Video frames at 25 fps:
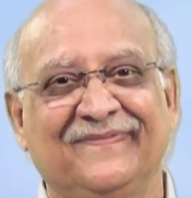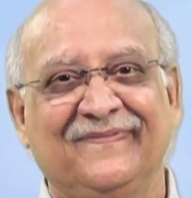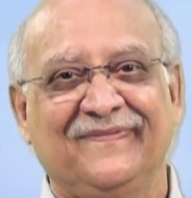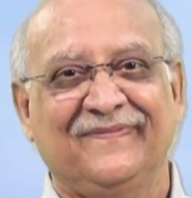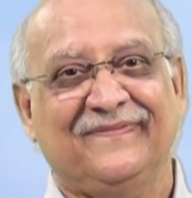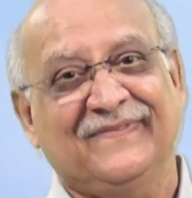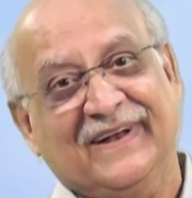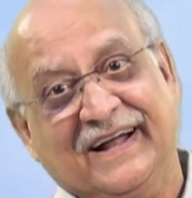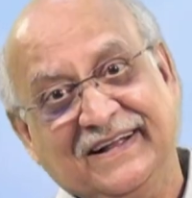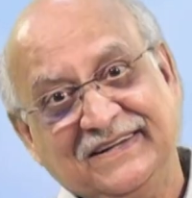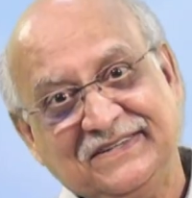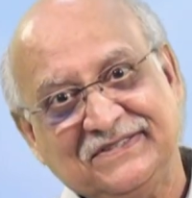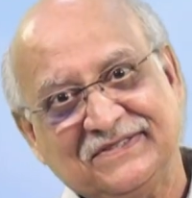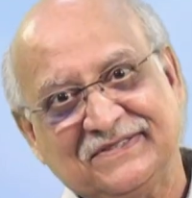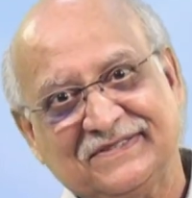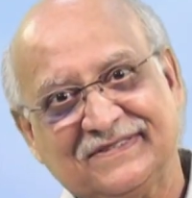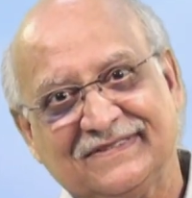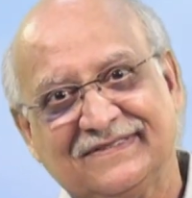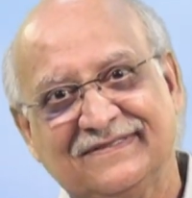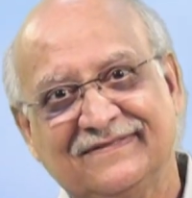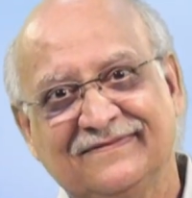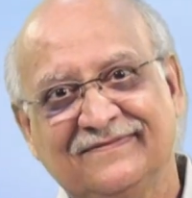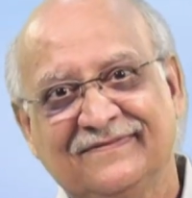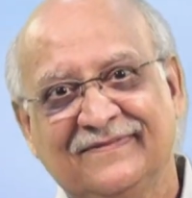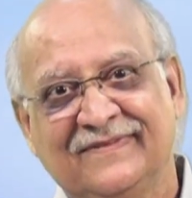Nice?
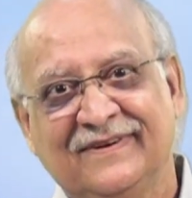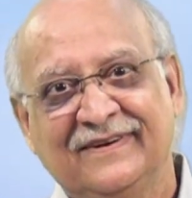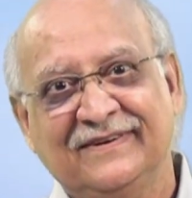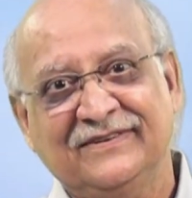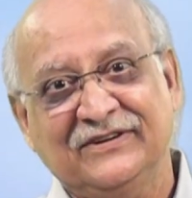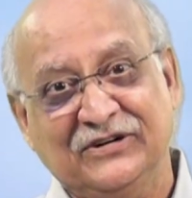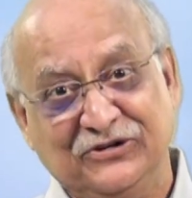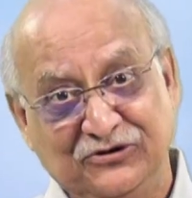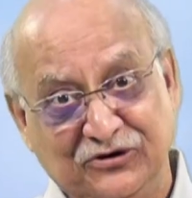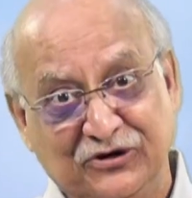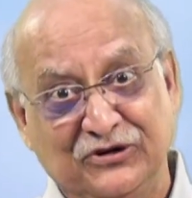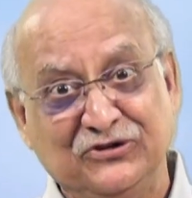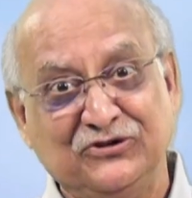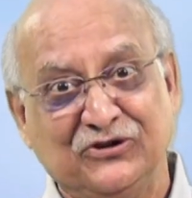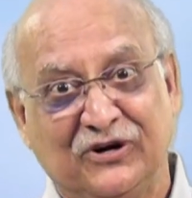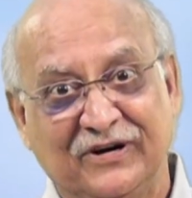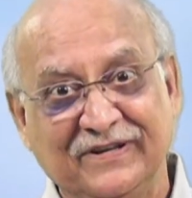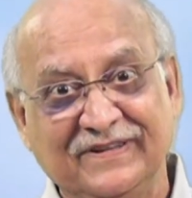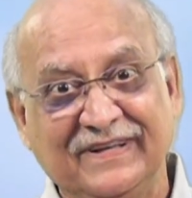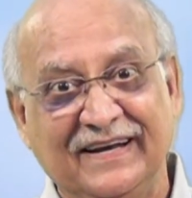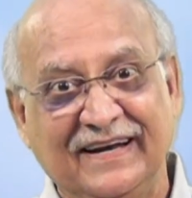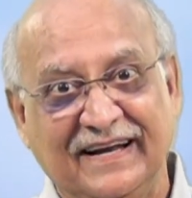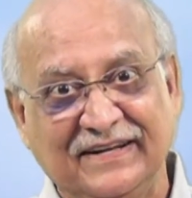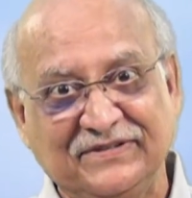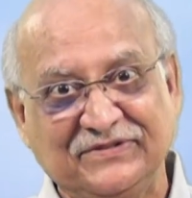Did you enjoy
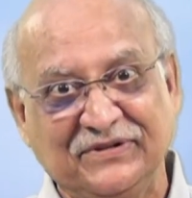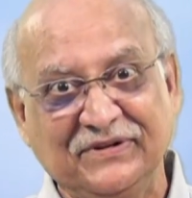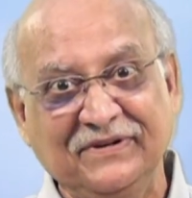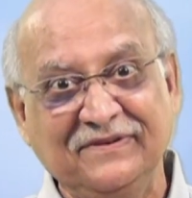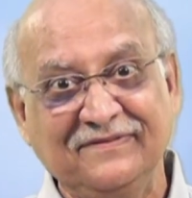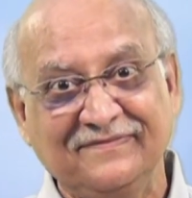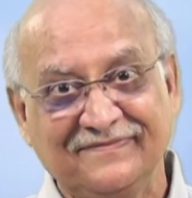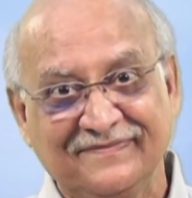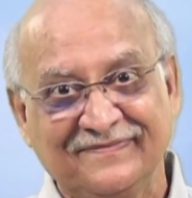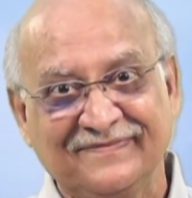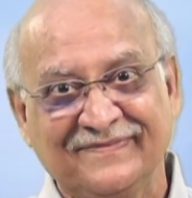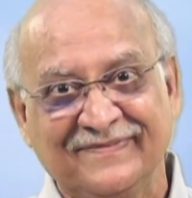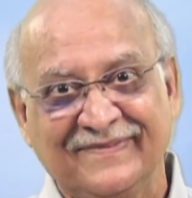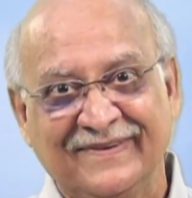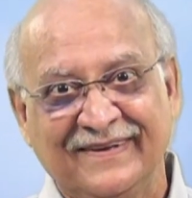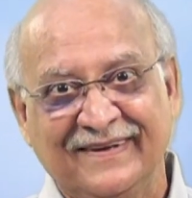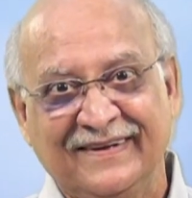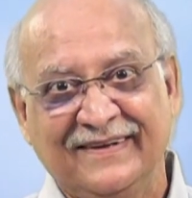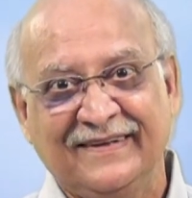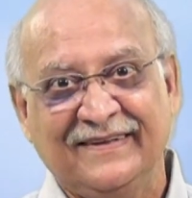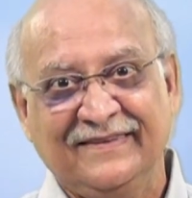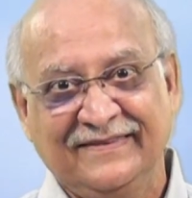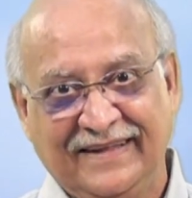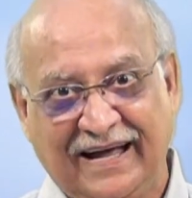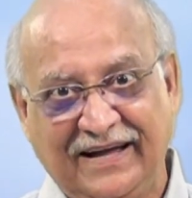the lesson?
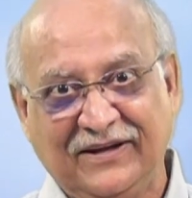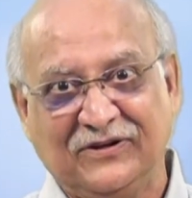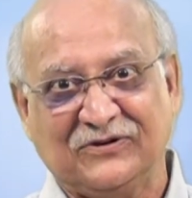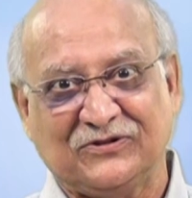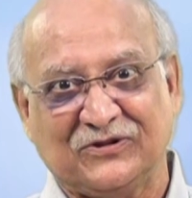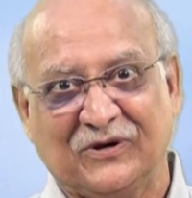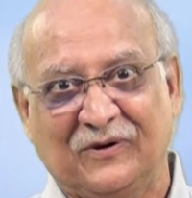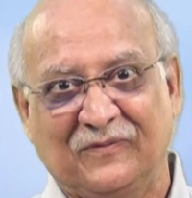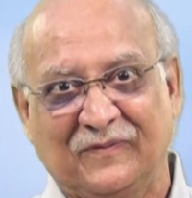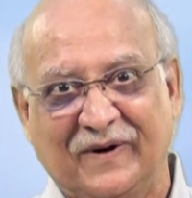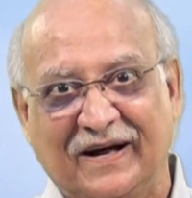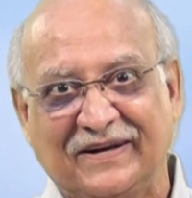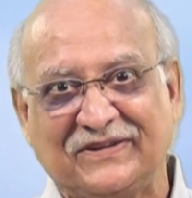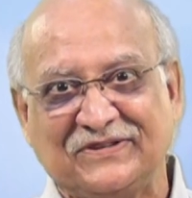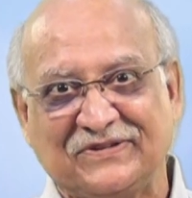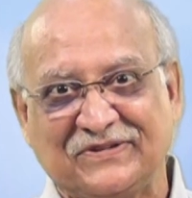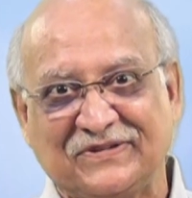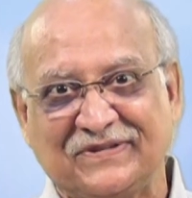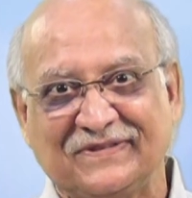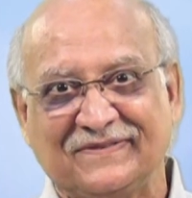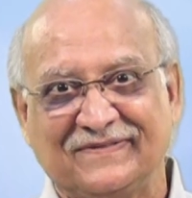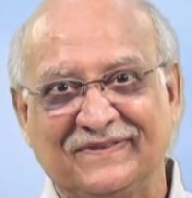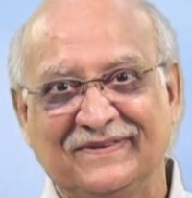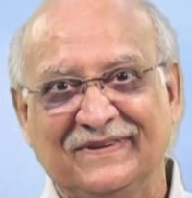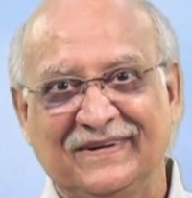Thank you so much.
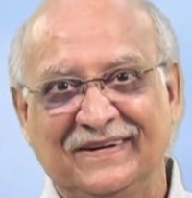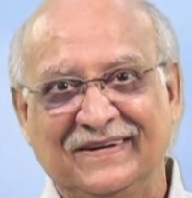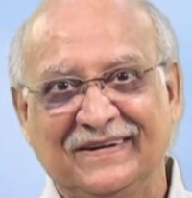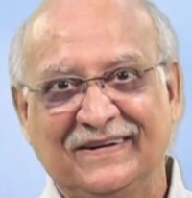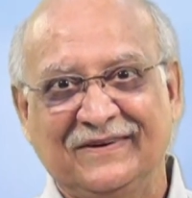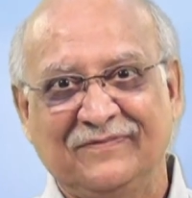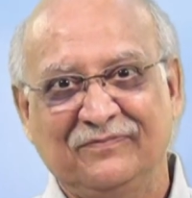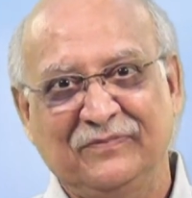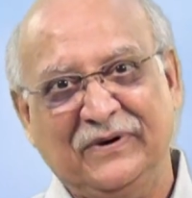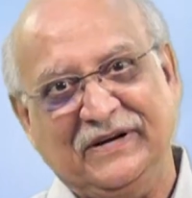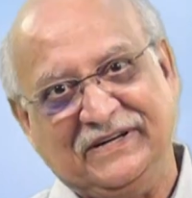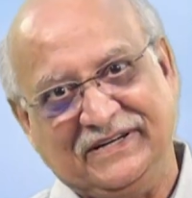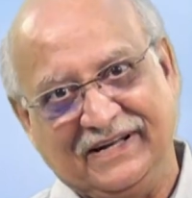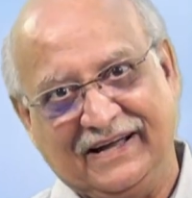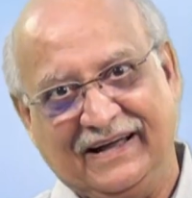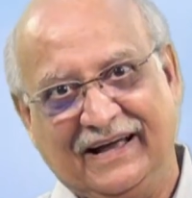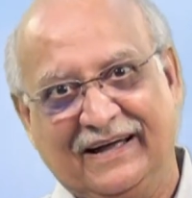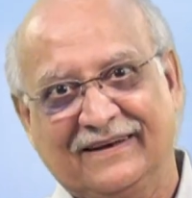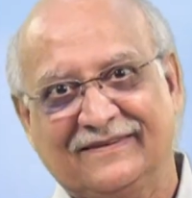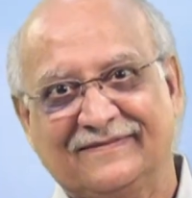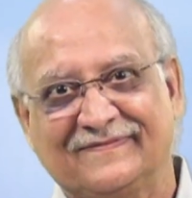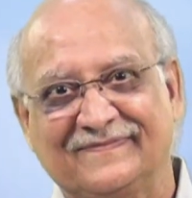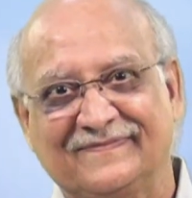Meet again.